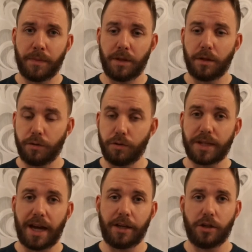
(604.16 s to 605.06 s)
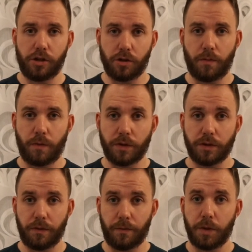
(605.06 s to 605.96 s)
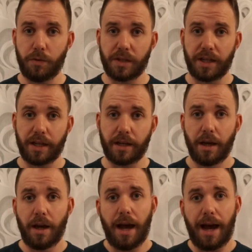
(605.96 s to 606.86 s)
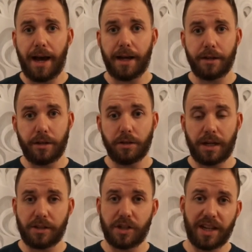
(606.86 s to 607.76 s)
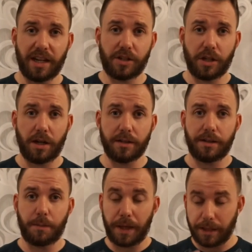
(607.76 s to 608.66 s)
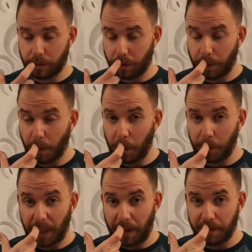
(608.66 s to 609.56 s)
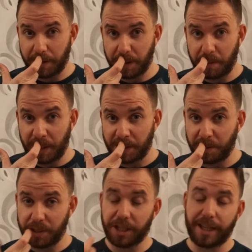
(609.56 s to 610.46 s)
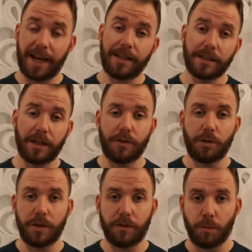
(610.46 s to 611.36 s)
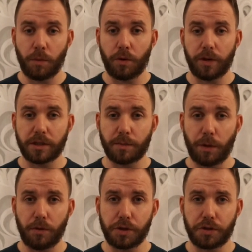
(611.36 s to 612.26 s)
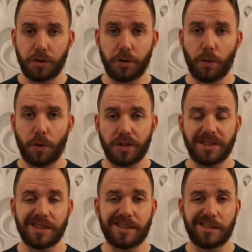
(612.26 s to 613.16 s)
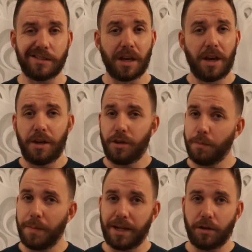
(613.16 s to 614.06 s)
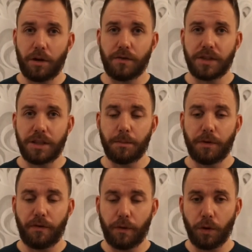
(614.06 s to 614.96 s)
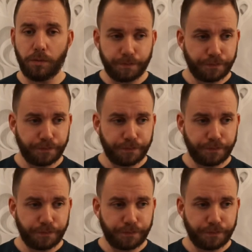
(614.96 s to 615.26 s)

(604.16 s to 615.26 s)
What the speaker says: you tag your genres of music and you'll actually get charted based on the popularity of the mix, which again is giving you even more exposure to new audiences you may not have seen before.